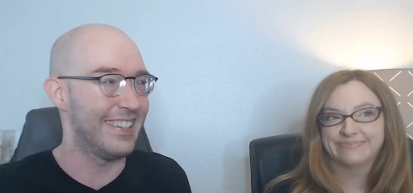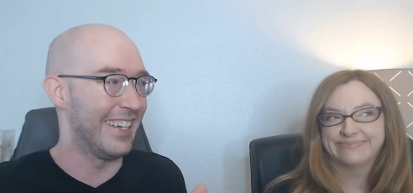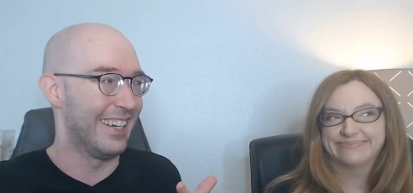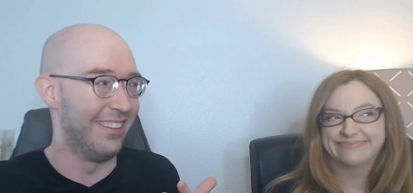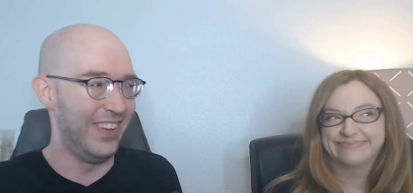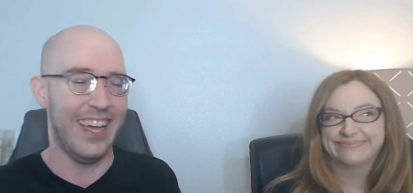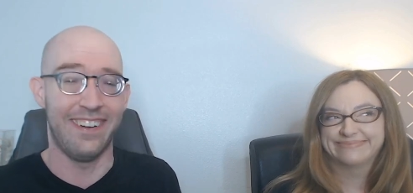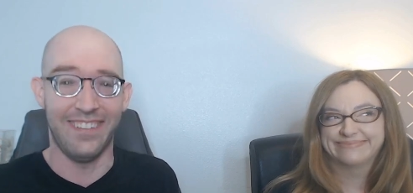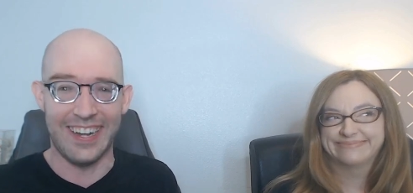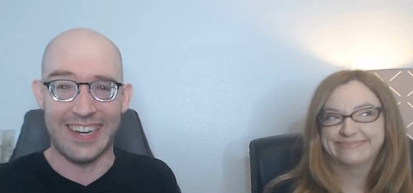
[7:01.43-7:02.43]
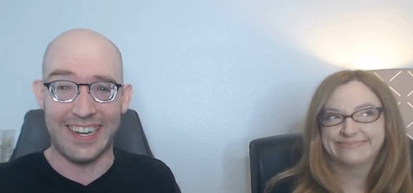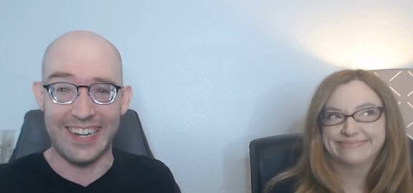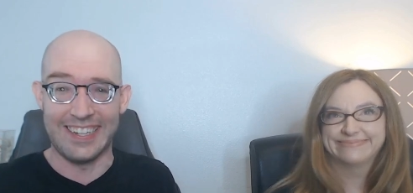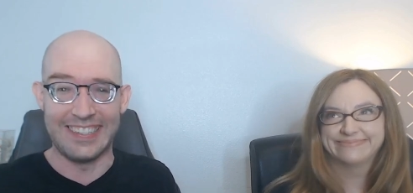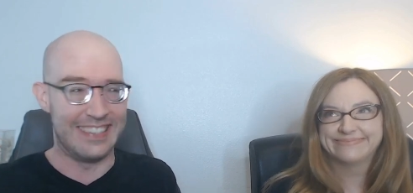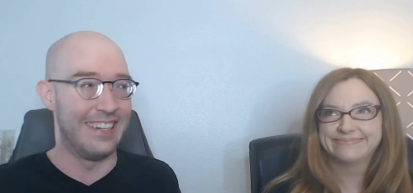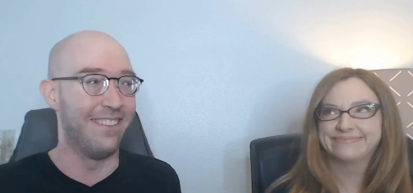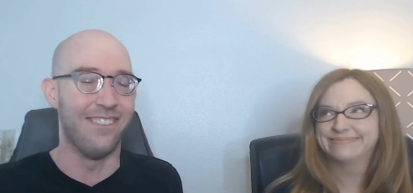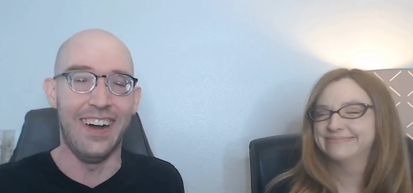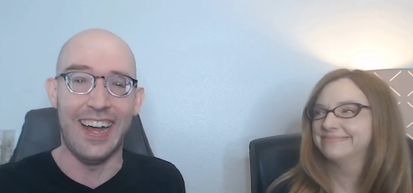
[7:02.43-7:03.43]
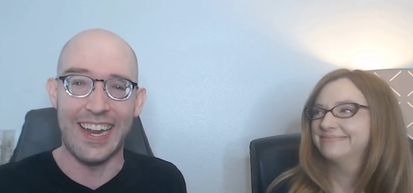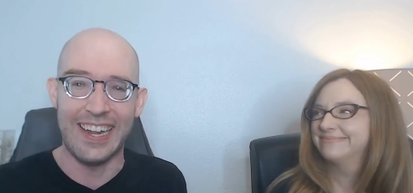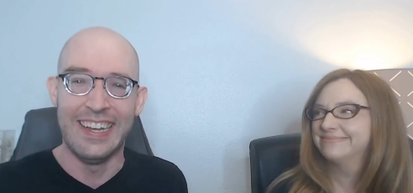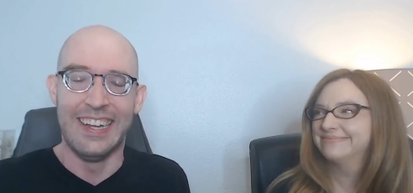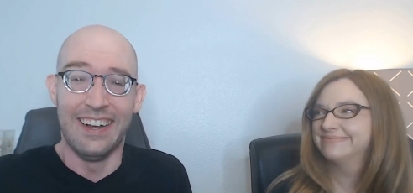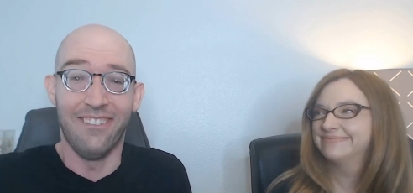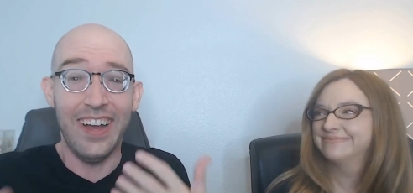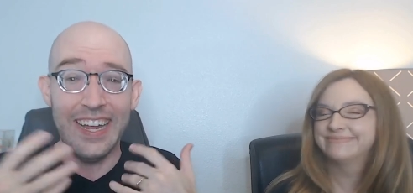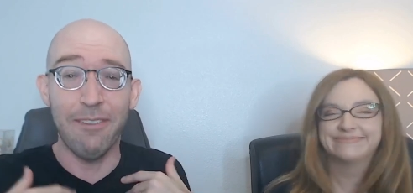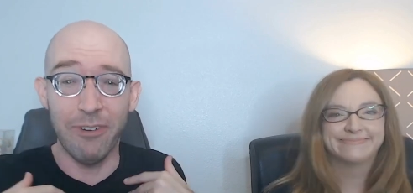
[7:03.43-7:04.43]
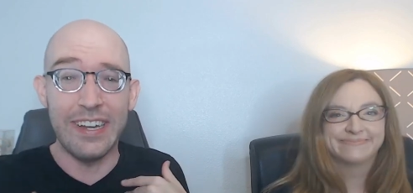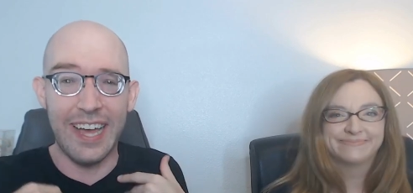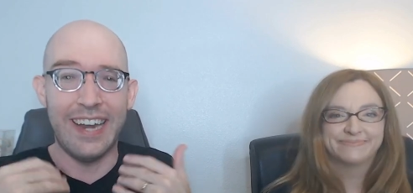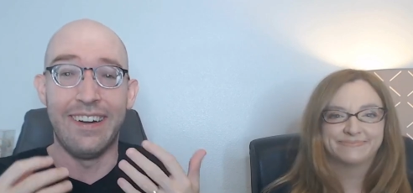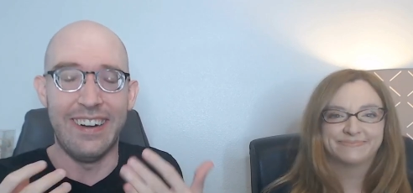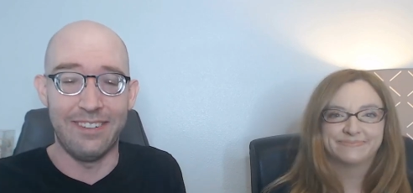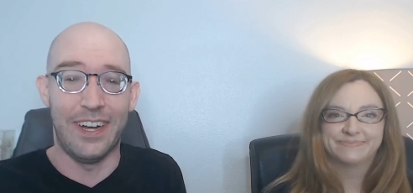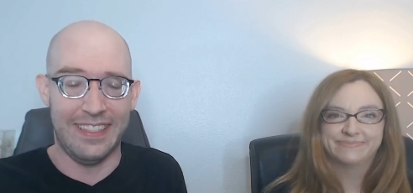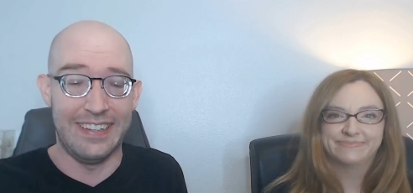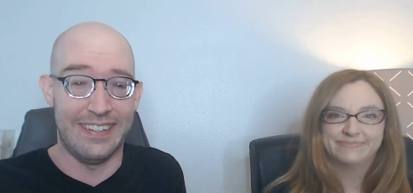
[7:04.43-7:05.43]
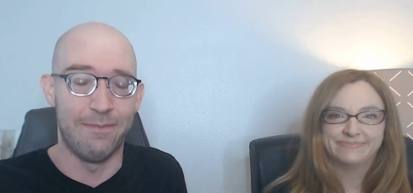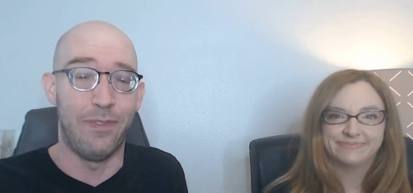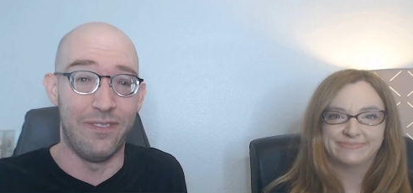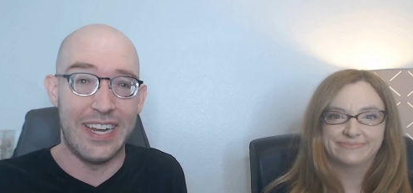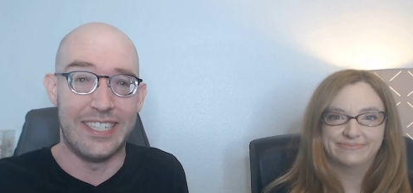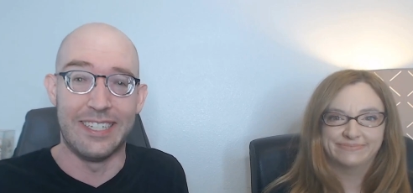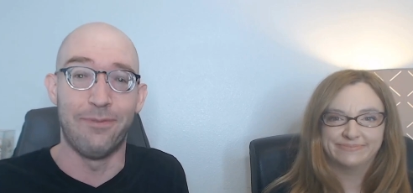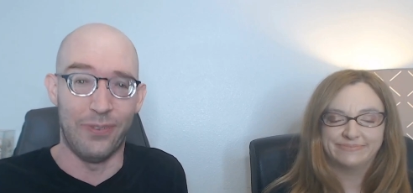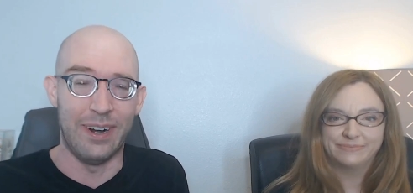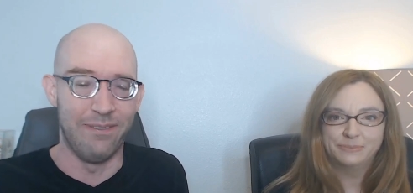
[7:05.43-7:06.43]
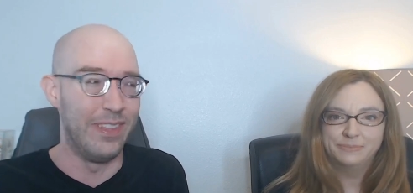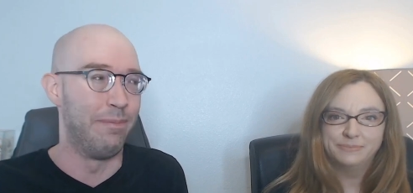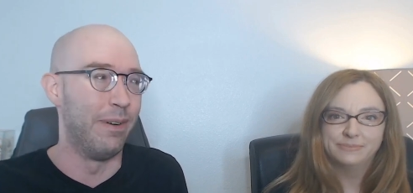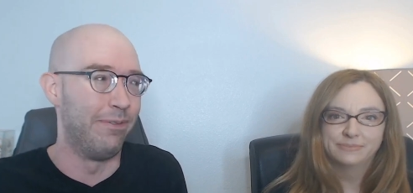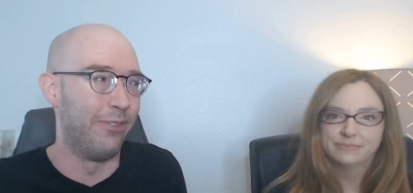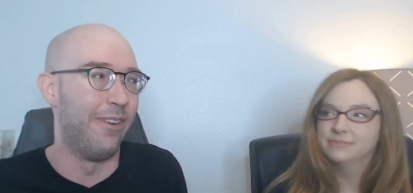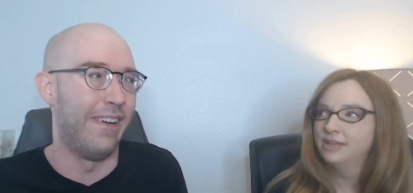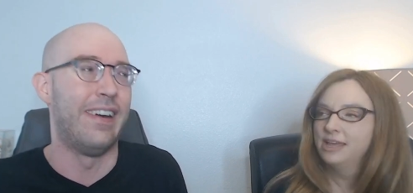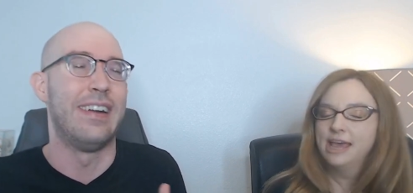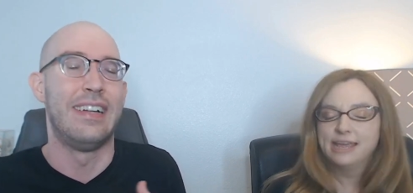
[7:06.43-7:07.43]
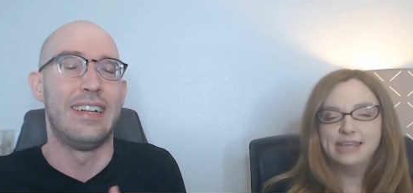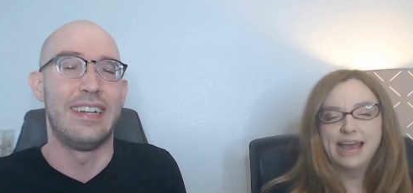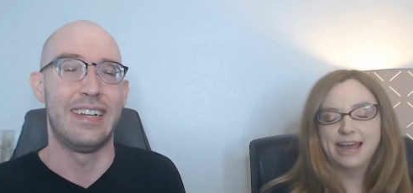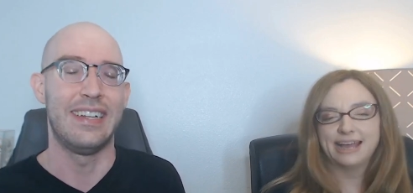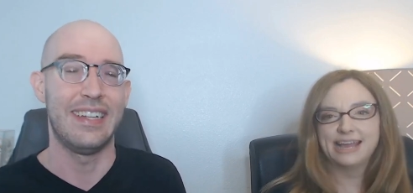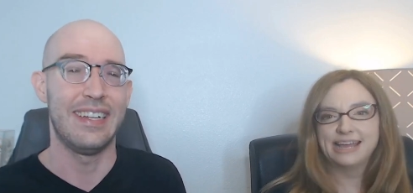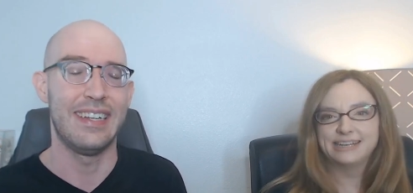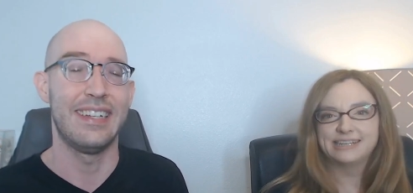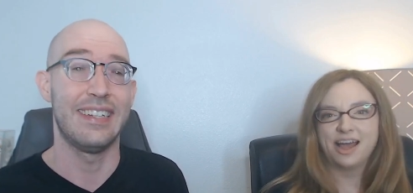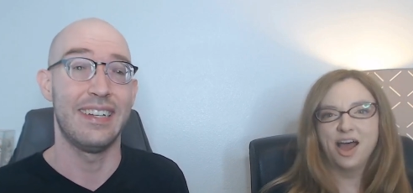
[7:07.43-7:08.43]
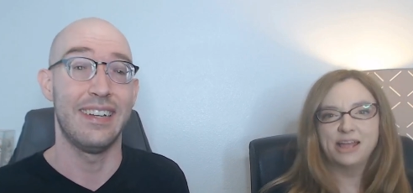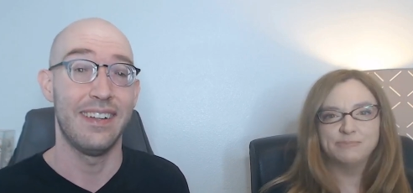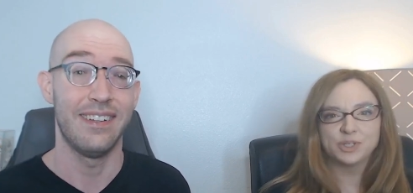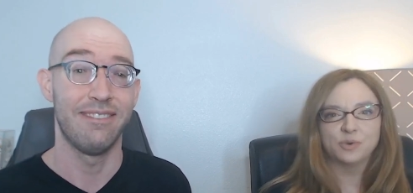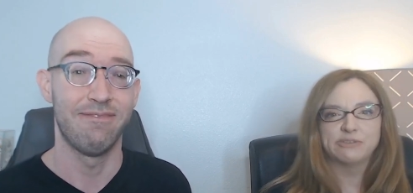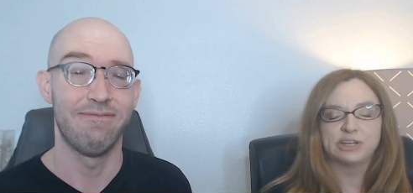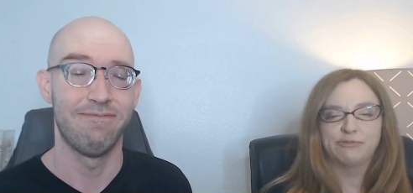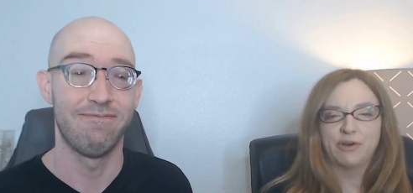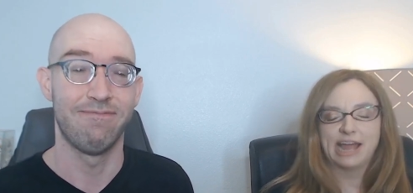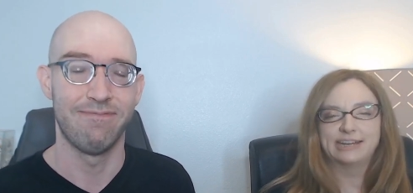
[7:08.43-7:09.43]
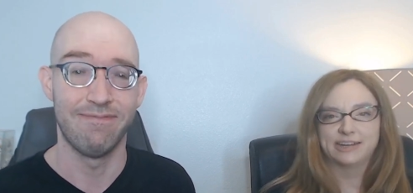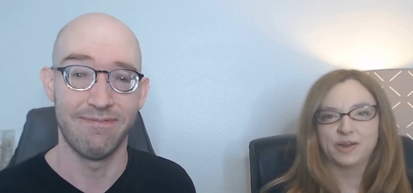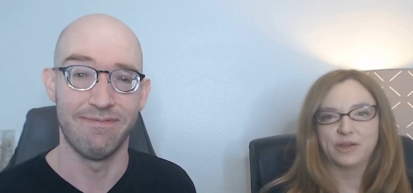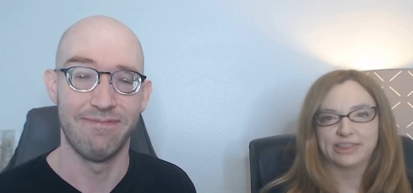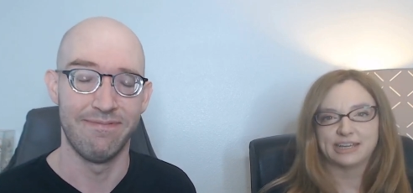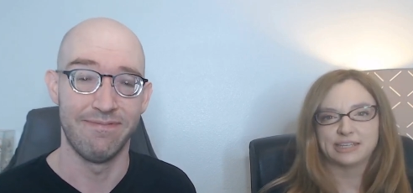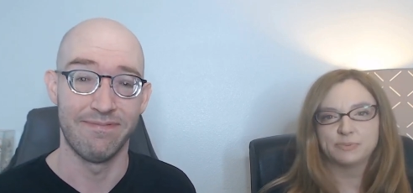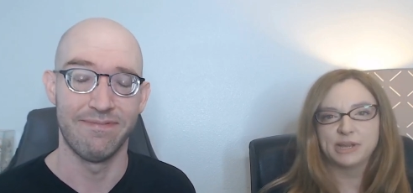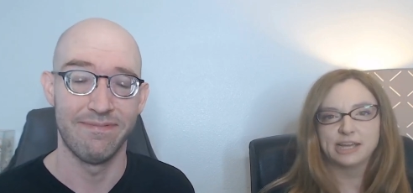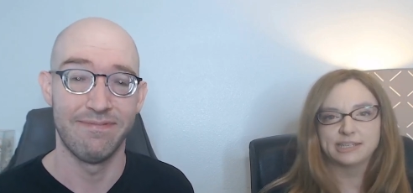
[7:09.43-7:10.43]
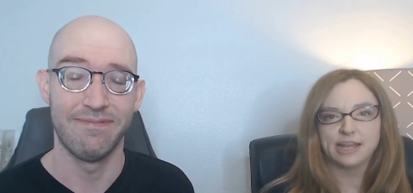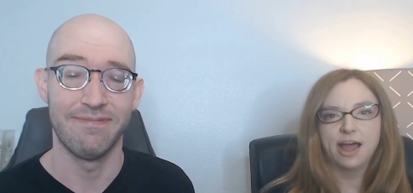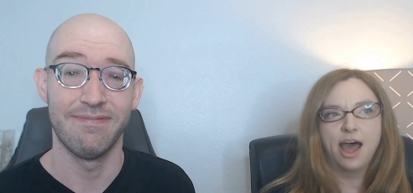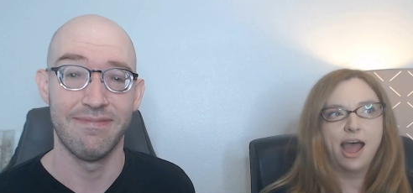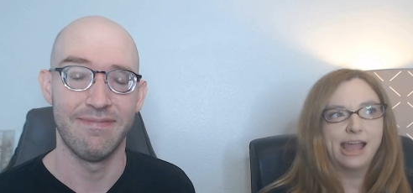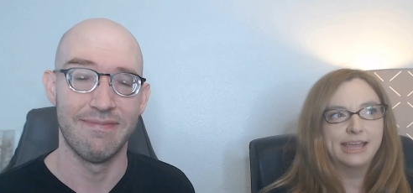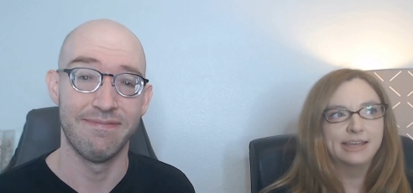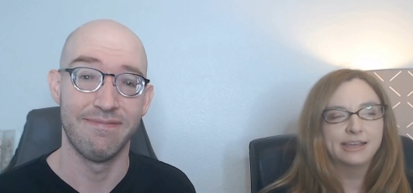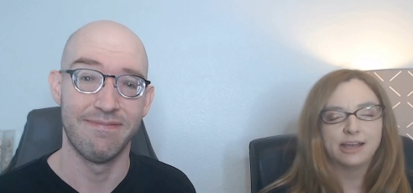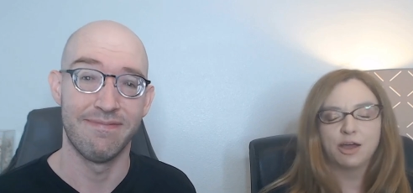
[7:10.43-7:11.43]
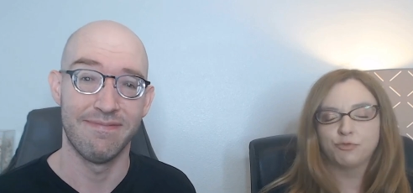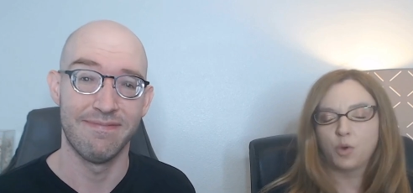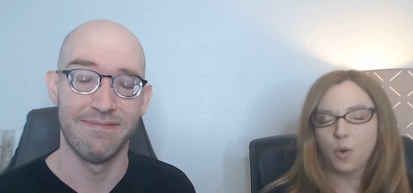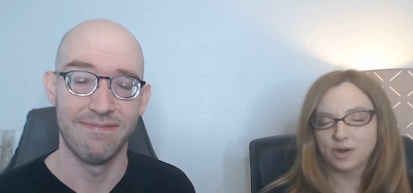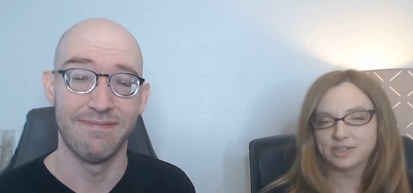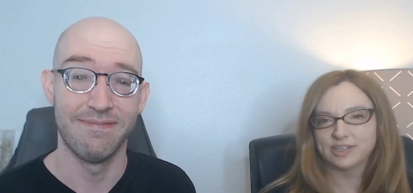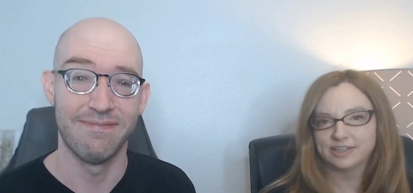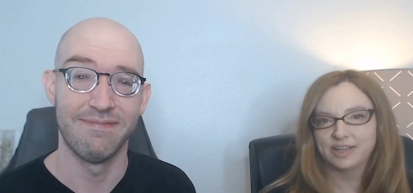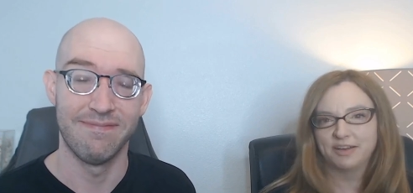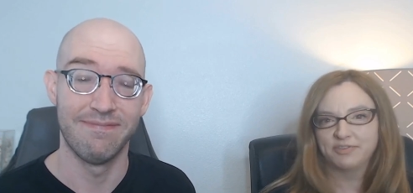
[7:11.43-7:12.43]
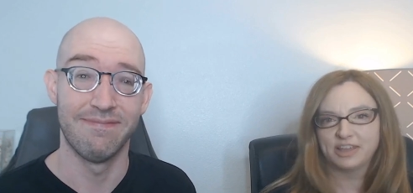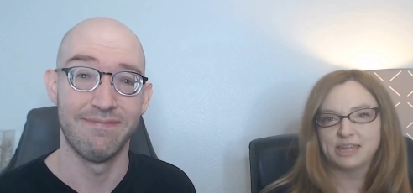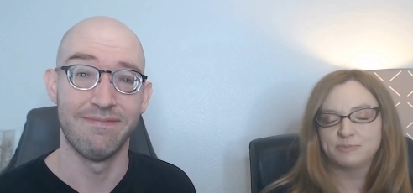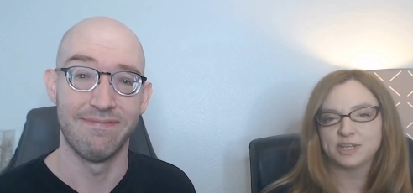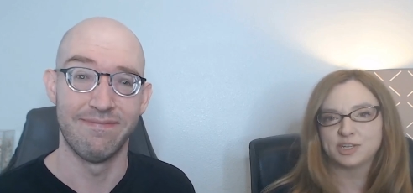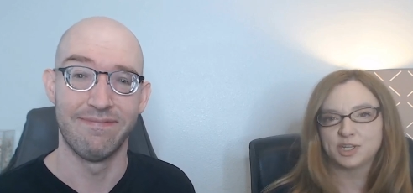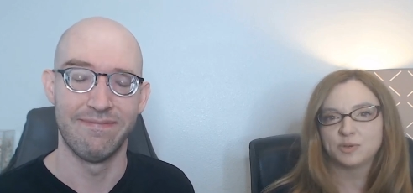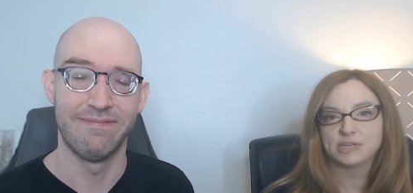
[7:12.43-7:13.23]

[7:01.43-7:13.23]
Speaker 1: like, no matter what it is, you know, why? Why have we not heard about this information from them before?
Speaker 2: Yeah, and I'm sort of divided on this because I of course, love Gibbs and Sloane